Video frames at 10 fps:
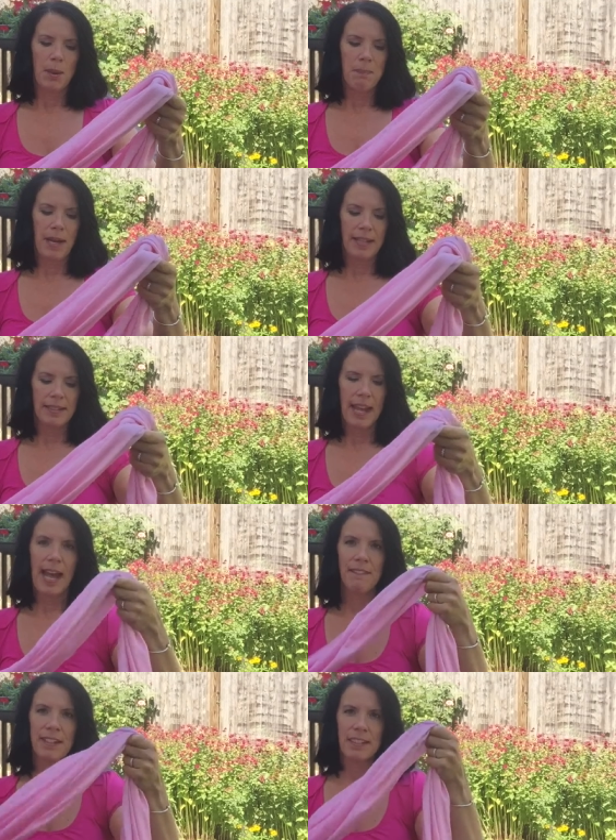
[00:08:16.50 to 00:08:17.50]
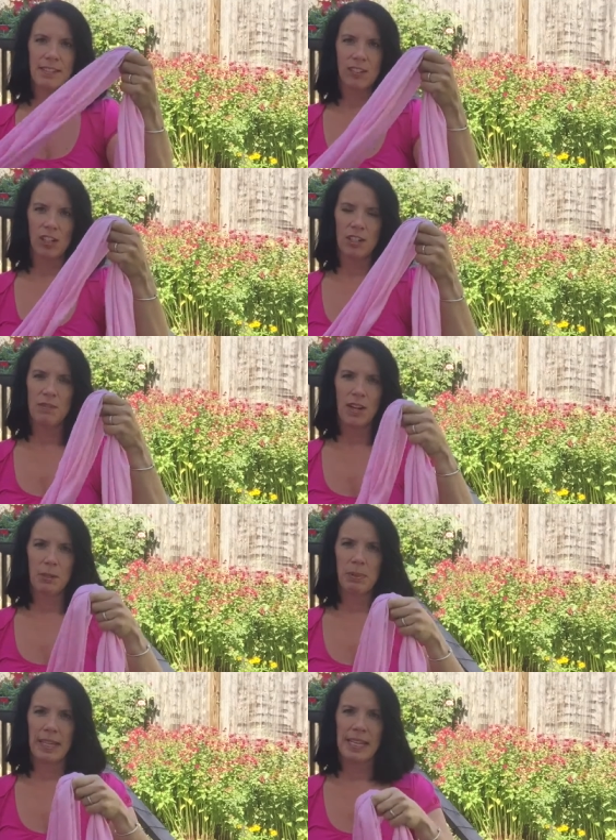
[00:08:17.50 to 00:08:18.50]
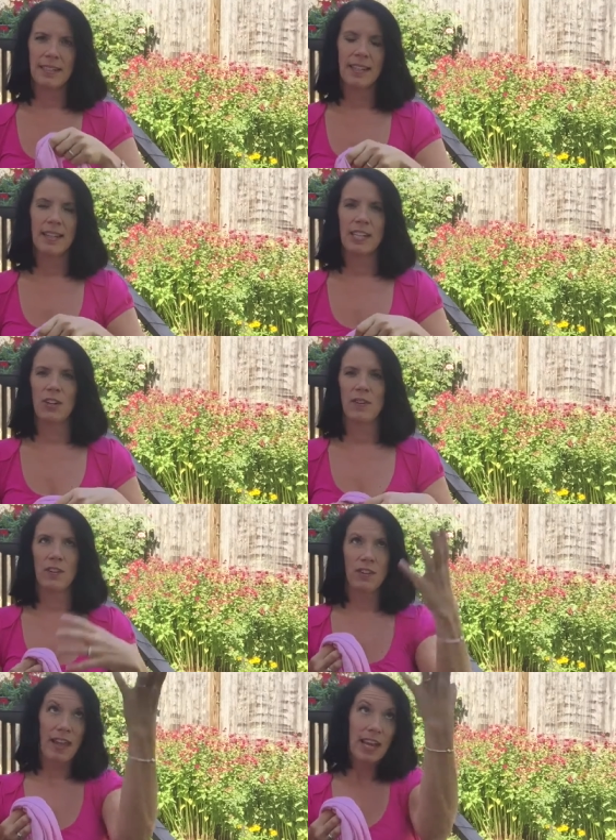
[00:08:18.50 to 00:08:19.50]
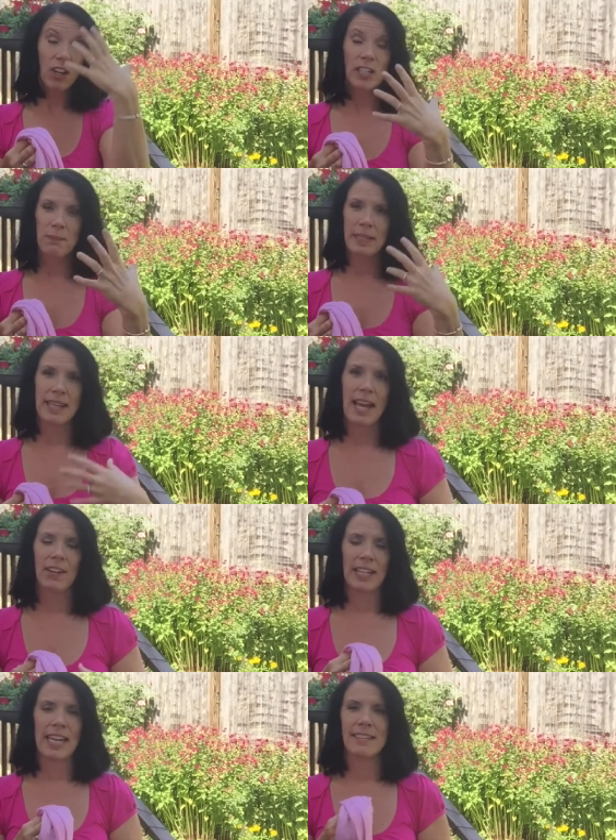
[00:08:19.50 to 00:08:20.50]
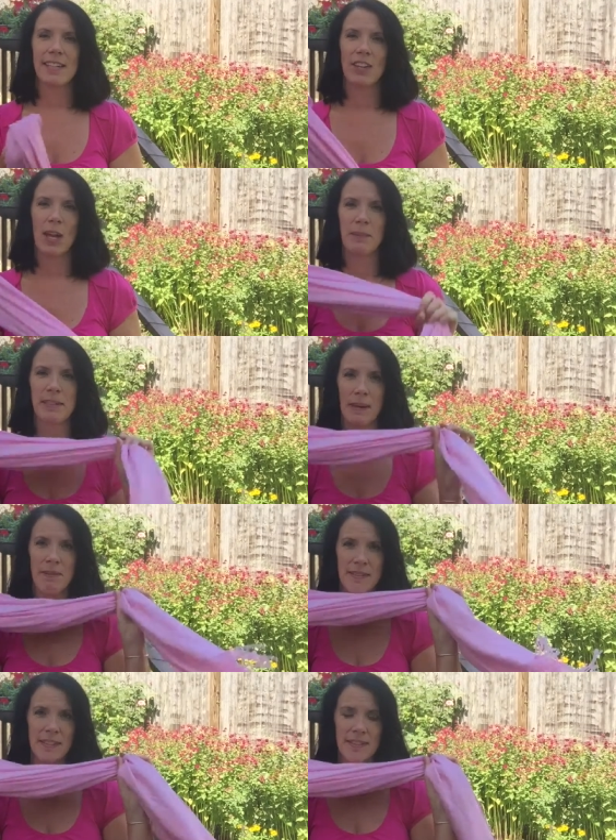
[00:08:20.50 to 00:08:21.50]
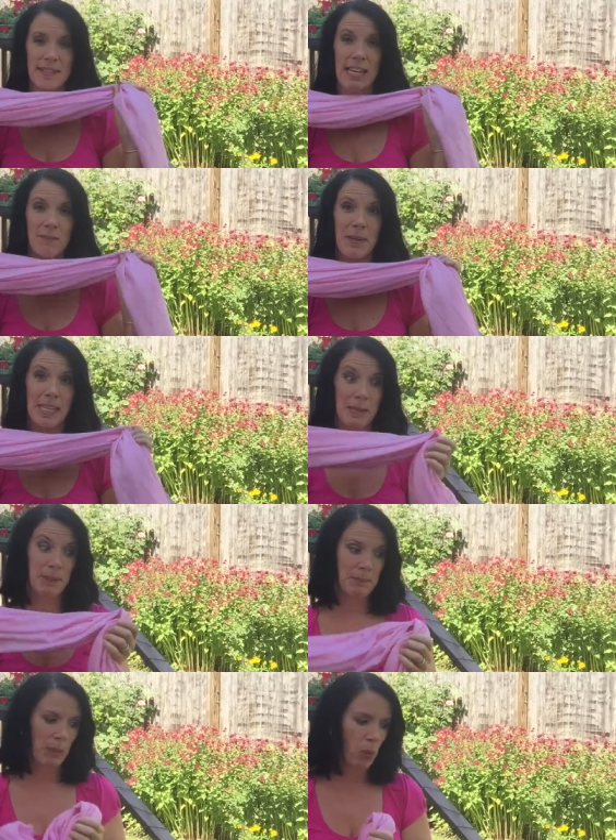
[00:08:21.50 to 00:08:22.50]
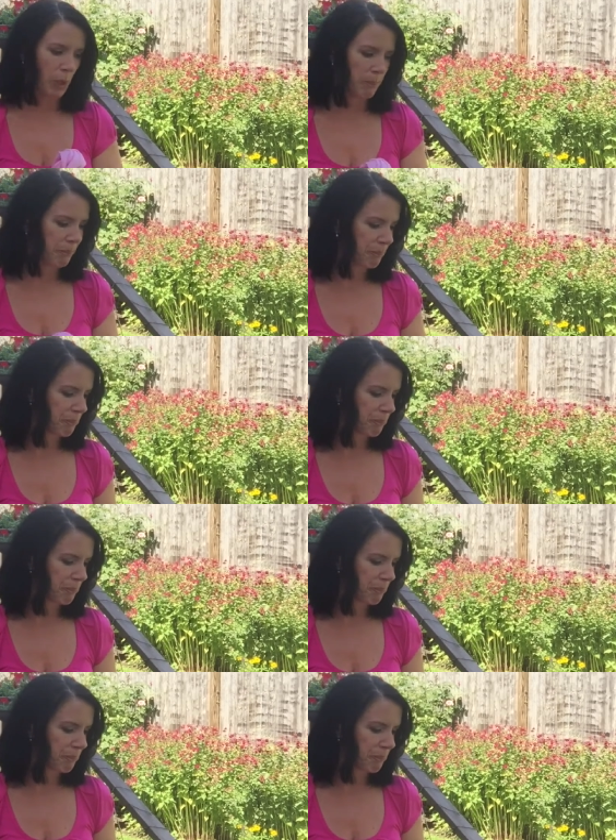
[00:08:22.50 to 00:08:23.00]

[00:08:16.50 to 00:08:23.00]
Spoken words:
But having a scarf on a plane, there's the air coming down. I can't tell you how many times this has saved me keeping me warm.